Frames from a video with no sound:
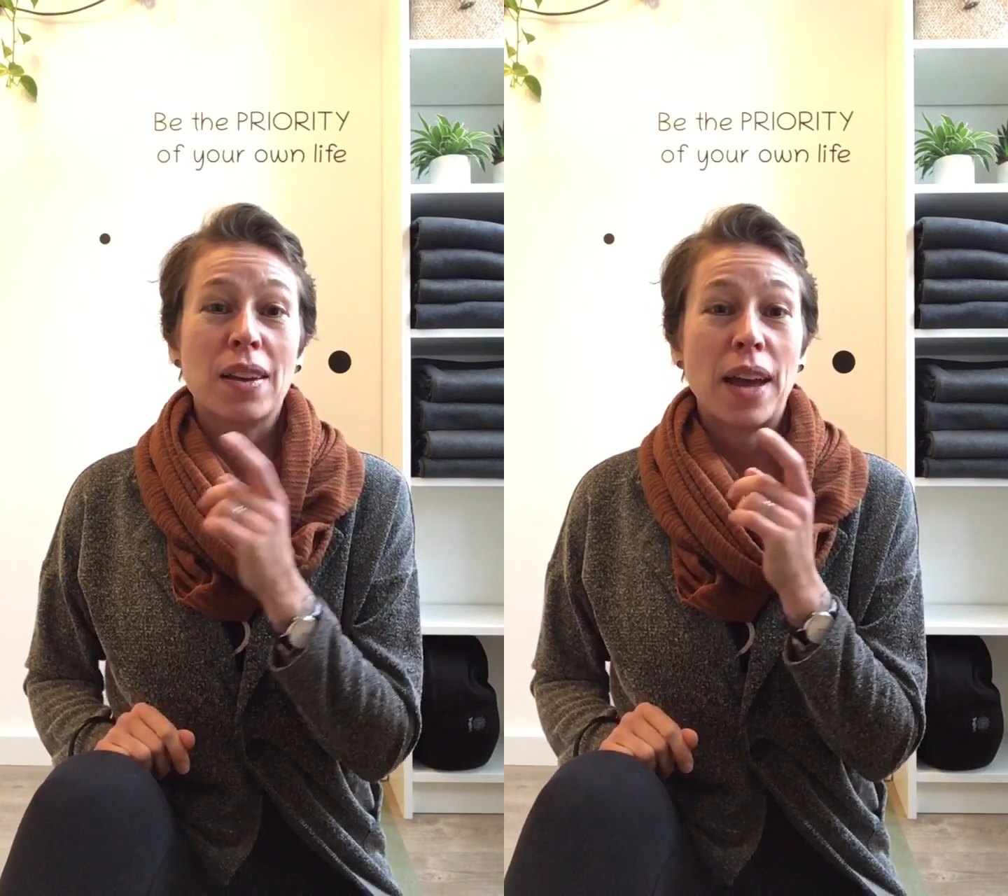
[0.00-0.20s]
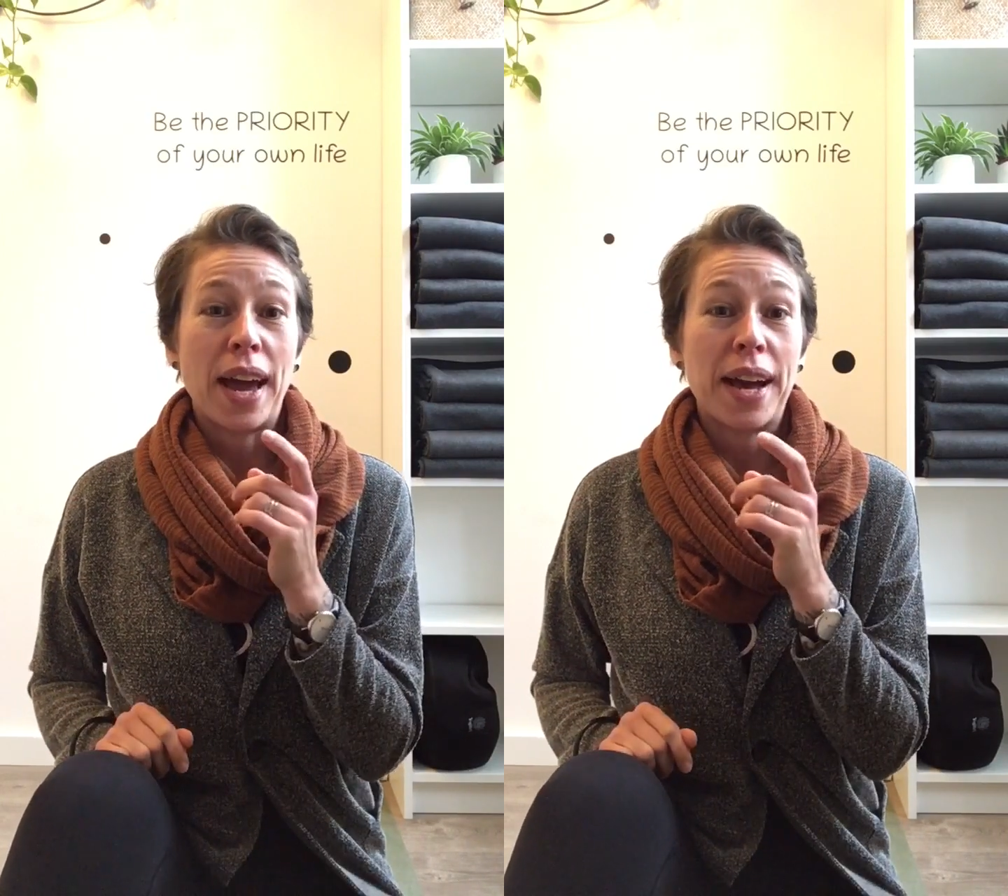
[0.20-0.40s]

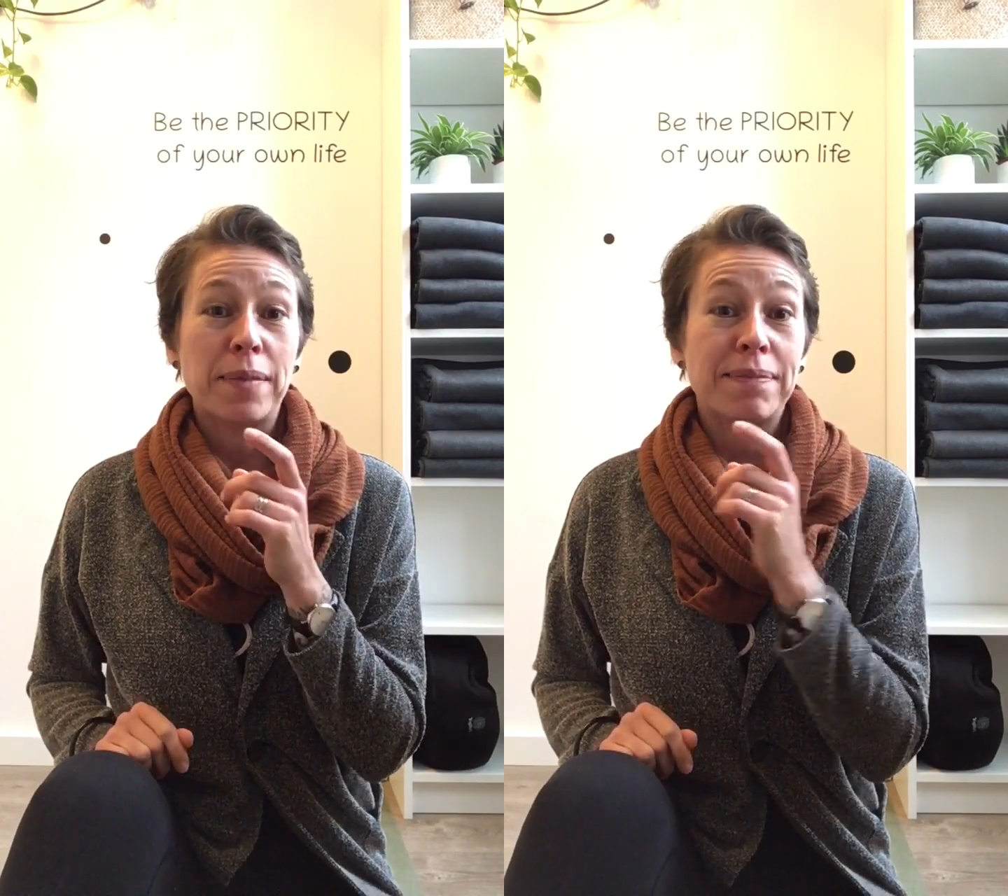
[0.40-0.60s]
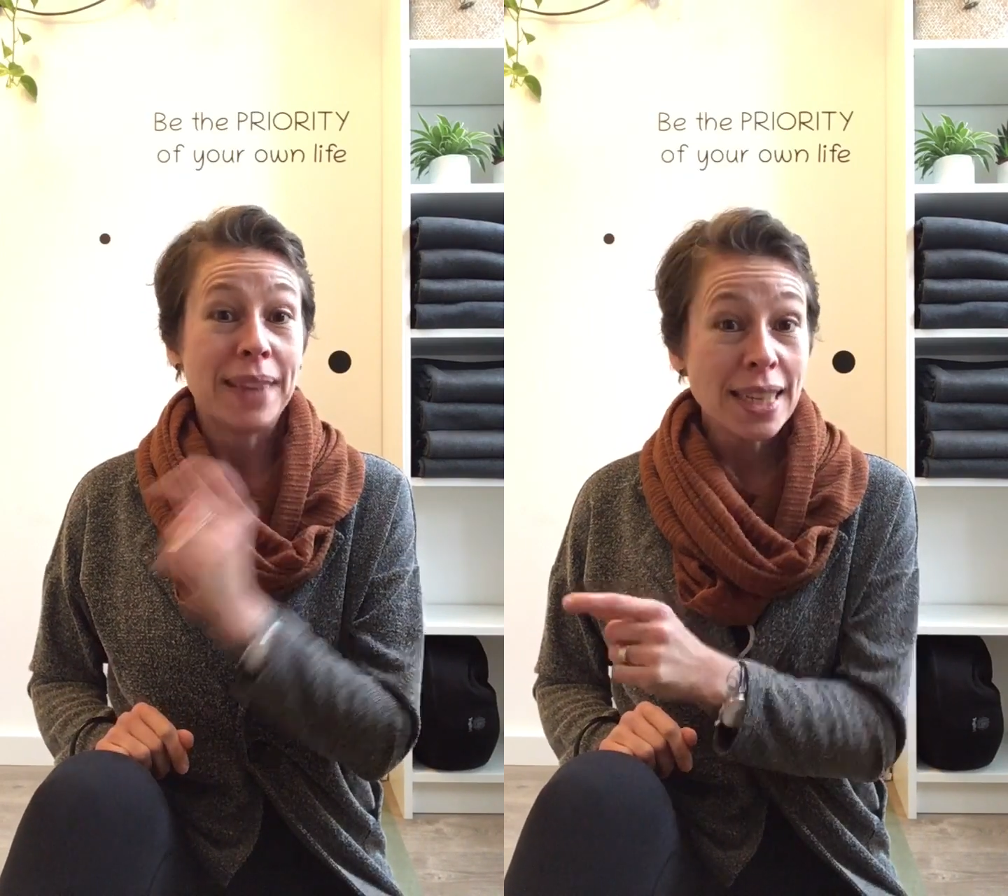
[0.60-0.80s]

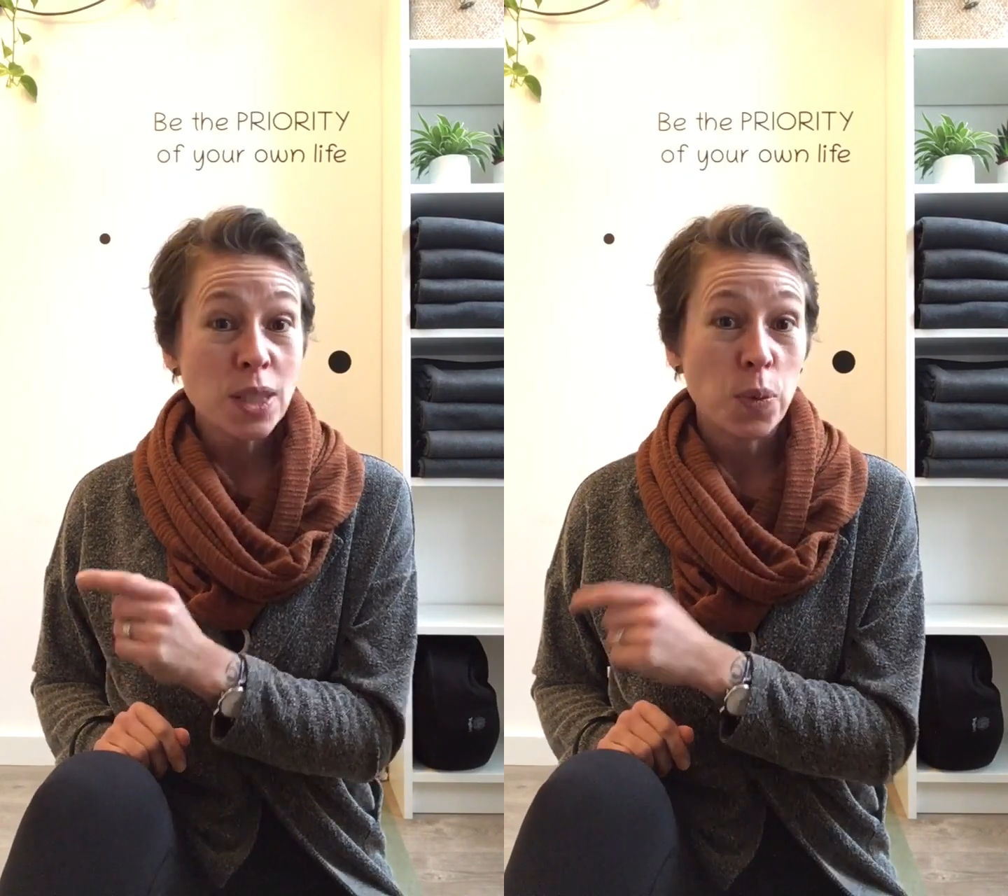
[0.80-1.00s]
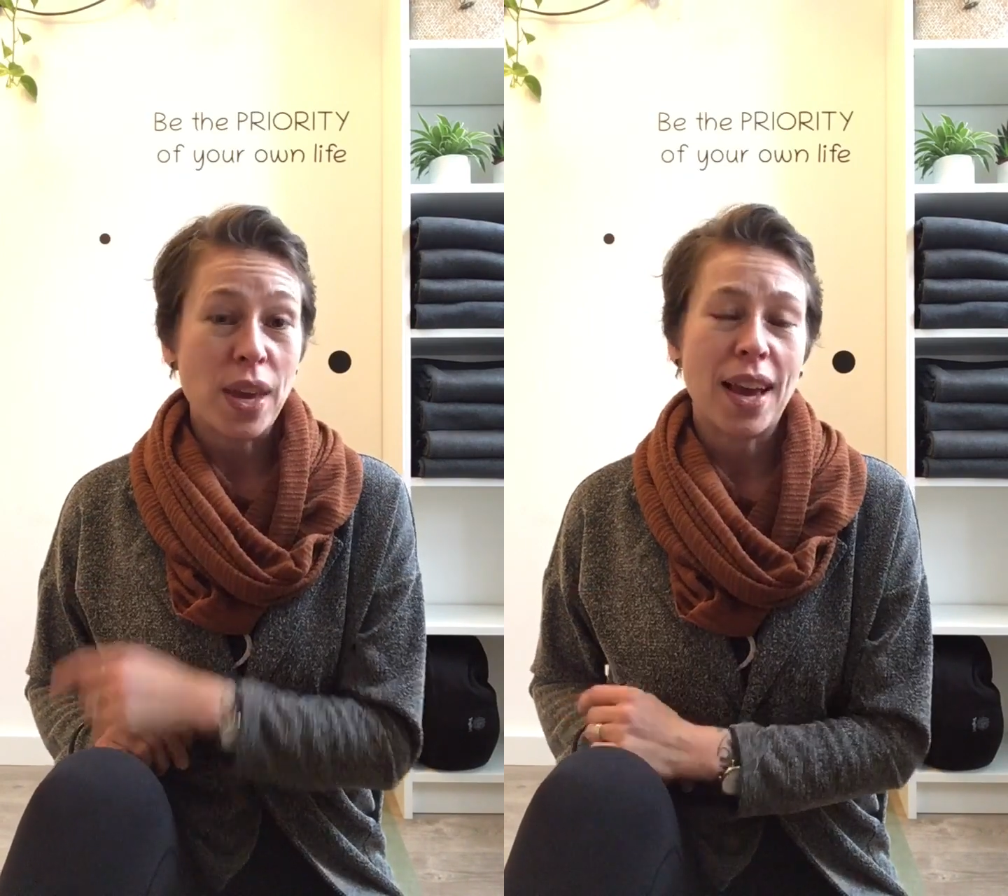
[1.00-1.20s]

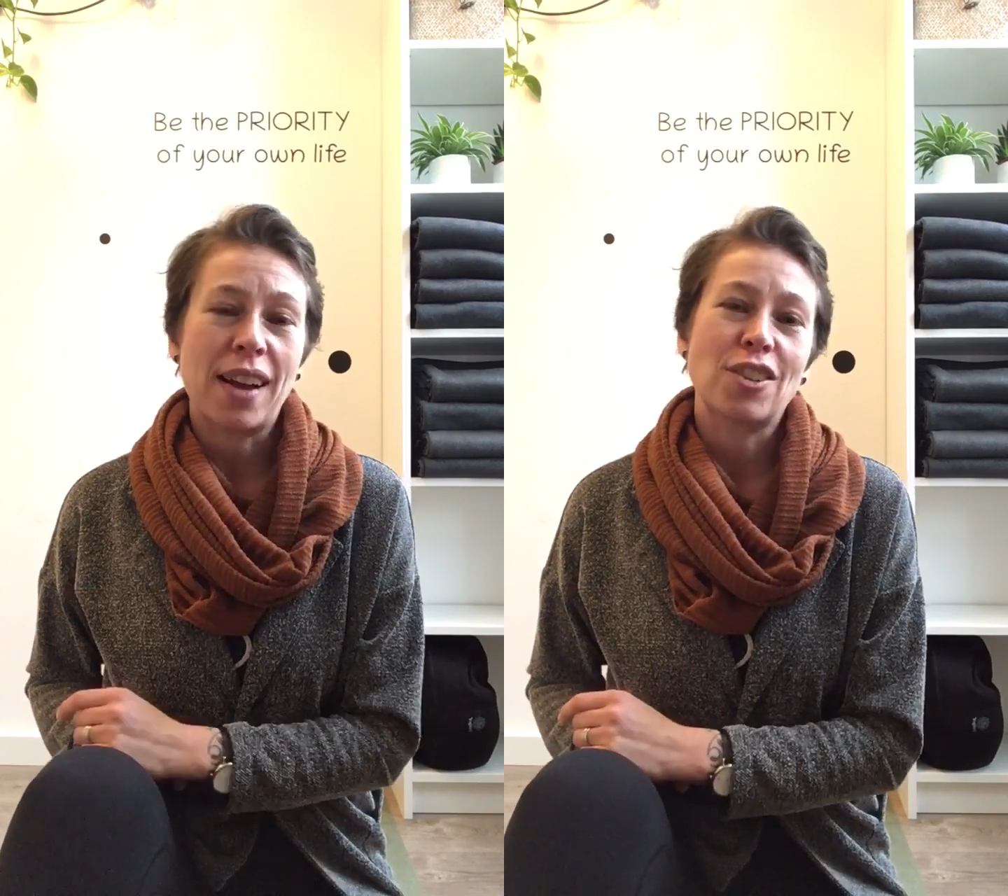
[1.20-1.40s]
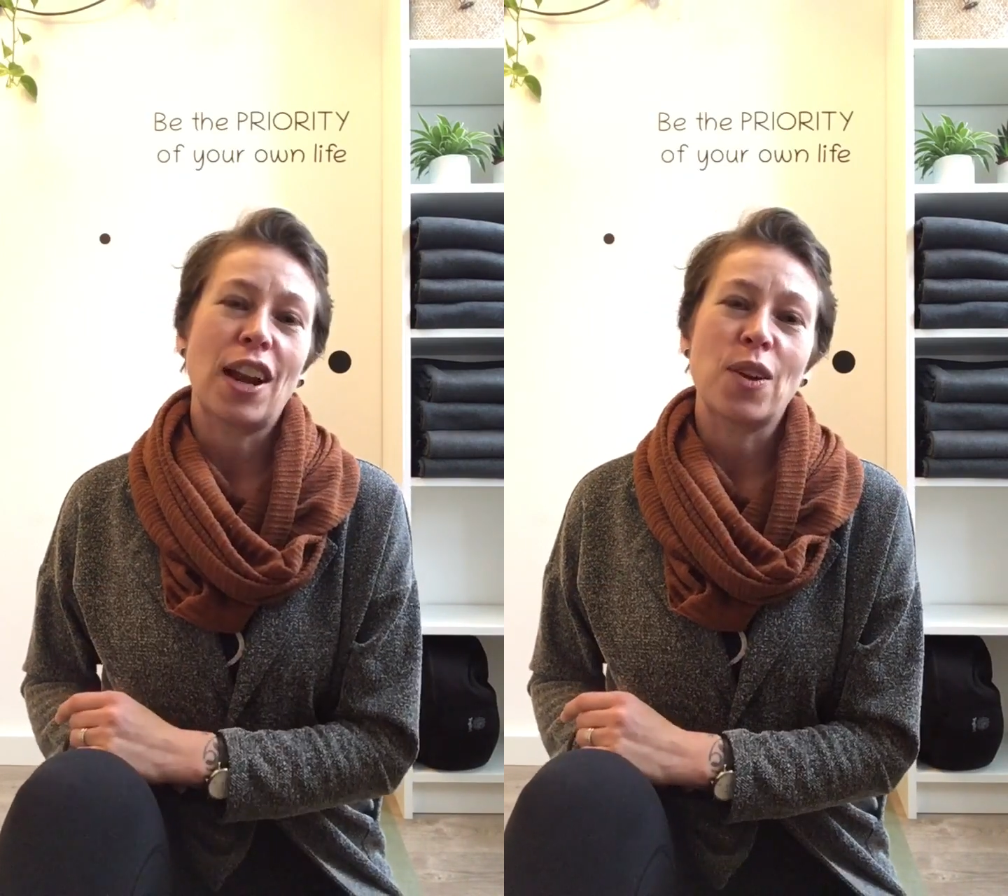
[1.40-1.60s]
next week,
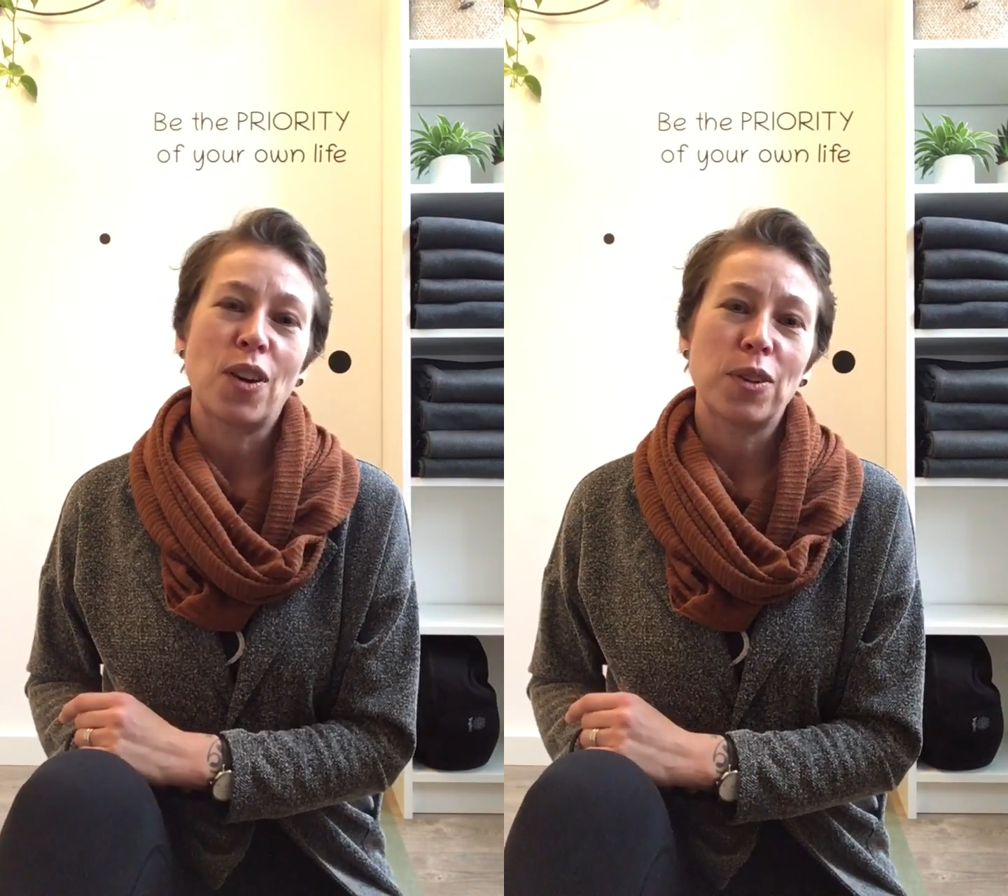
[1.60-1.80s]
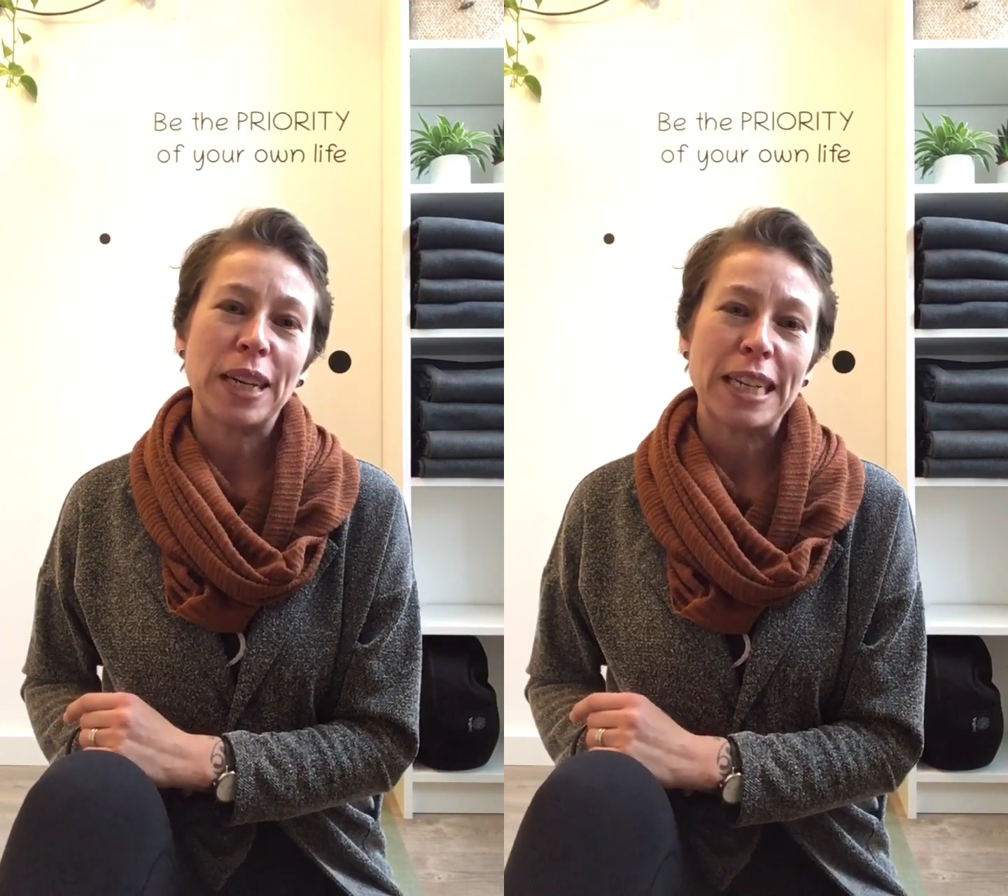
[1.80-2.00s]
actually,
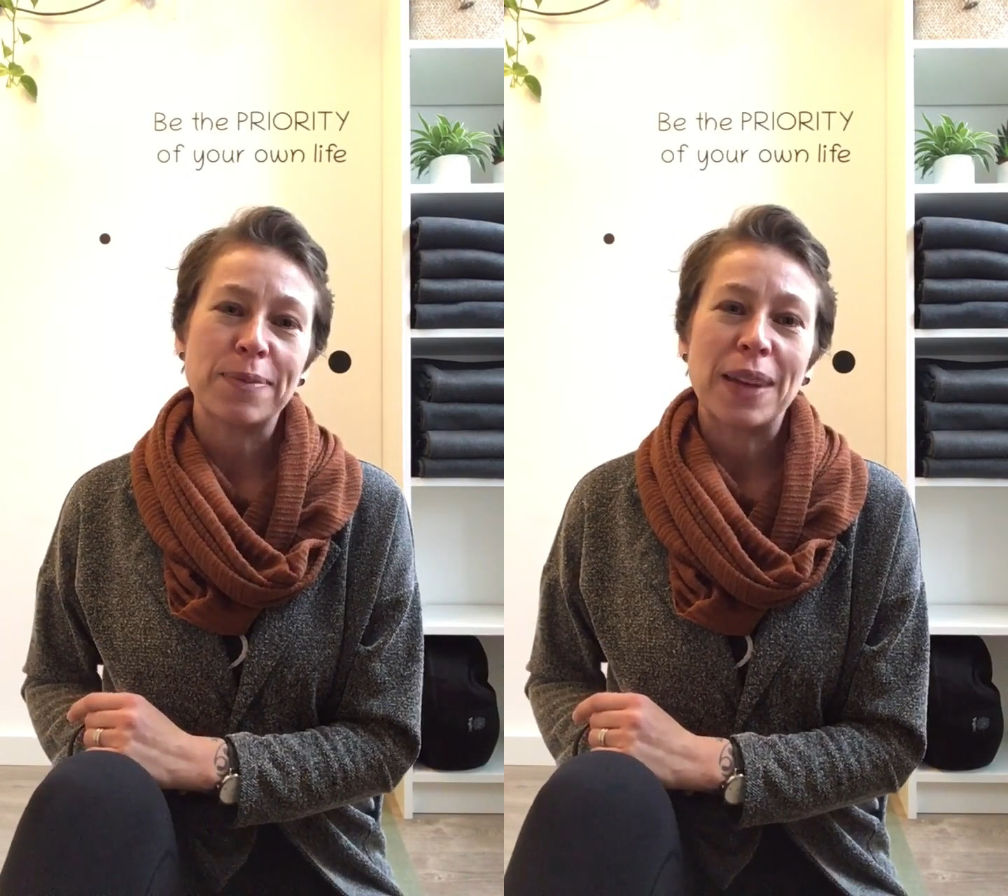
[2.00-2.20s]
already.